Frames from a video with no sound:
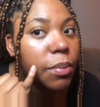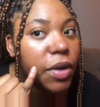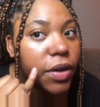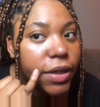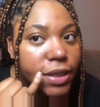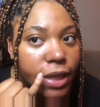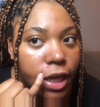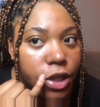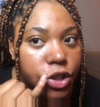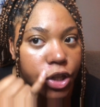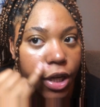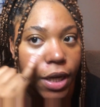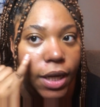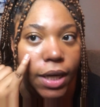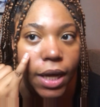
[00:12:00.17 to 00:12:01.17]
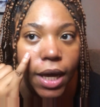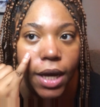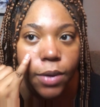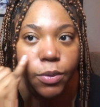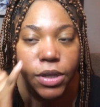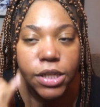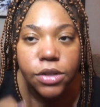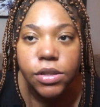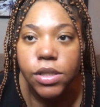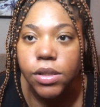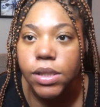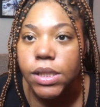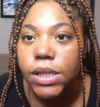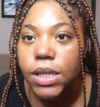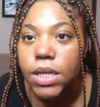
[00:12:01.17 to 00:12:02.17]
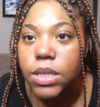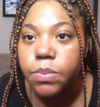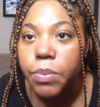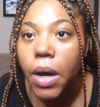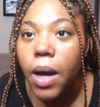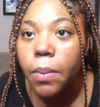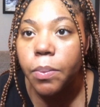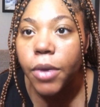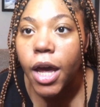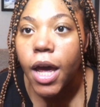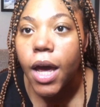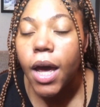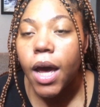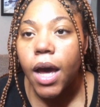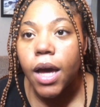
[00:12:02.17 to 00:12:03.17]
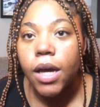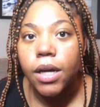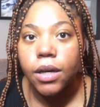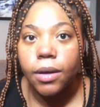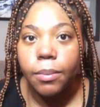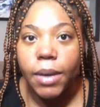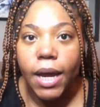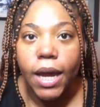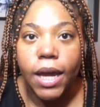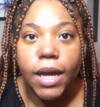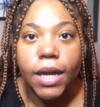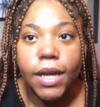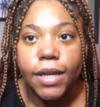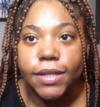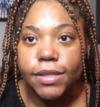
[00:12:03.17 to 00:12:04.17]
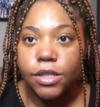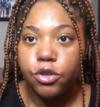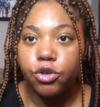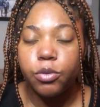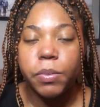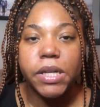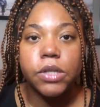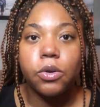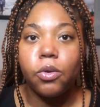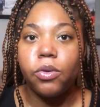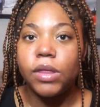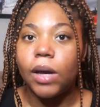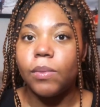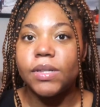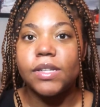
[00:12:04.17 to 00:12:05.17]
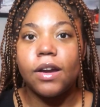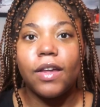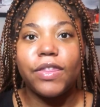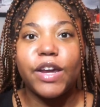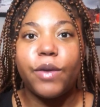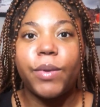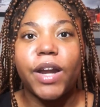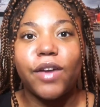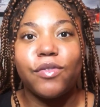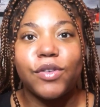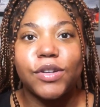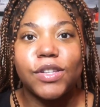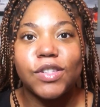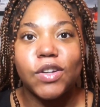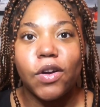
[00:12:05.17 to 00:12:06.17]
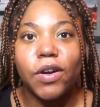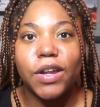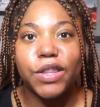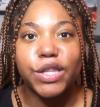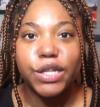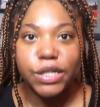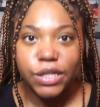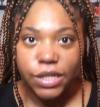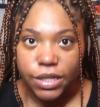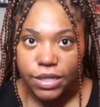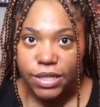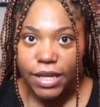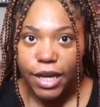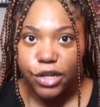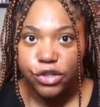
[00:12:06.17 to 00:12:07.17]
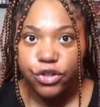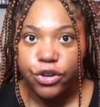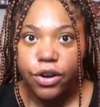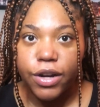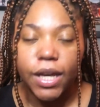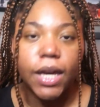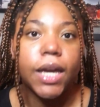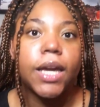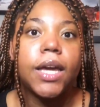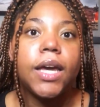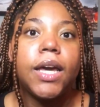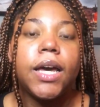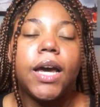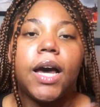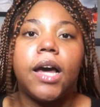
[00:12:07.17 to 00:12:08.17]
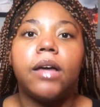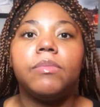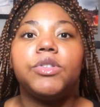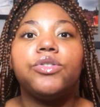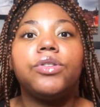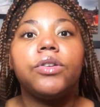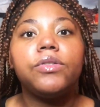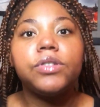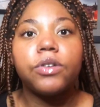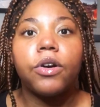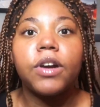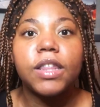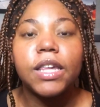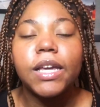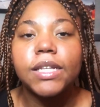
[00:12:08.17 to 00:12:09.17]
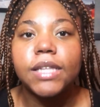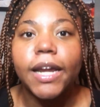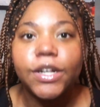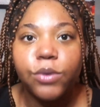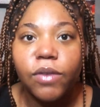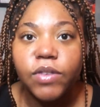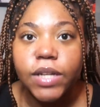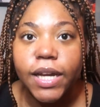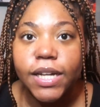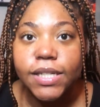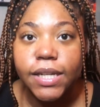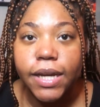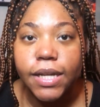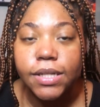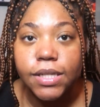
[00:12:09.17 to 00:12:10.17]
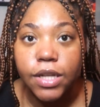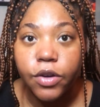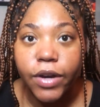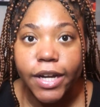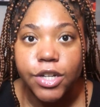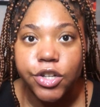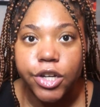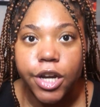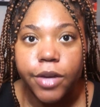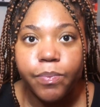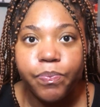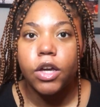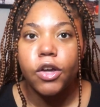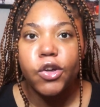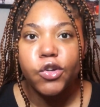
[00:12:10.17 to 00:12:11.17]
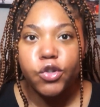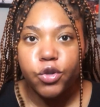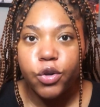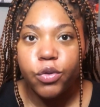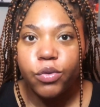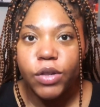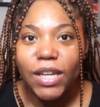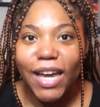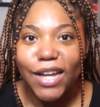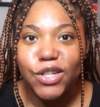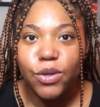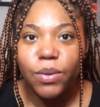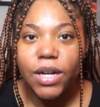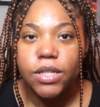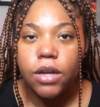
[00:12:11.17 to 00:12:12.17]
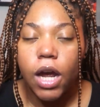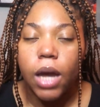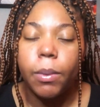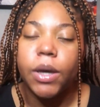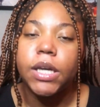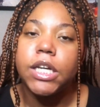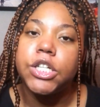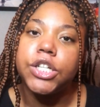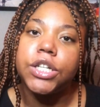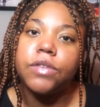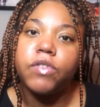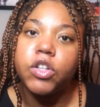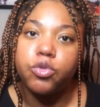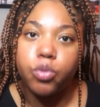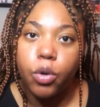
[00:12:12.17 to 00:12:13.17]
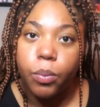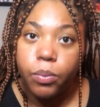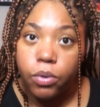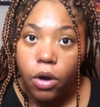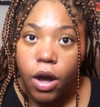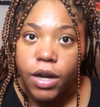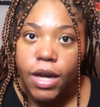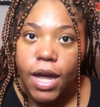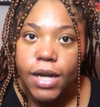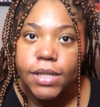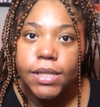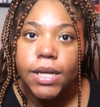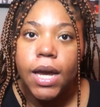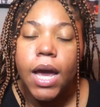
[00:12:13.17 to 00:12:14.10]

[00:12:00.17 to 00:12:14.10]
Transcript: irritation. We do still see this bump, and truth be told, that was not there when I first started this skin journey. So those are things that I do have to take into consideration. Truthfully, I do want to talk about each individual product,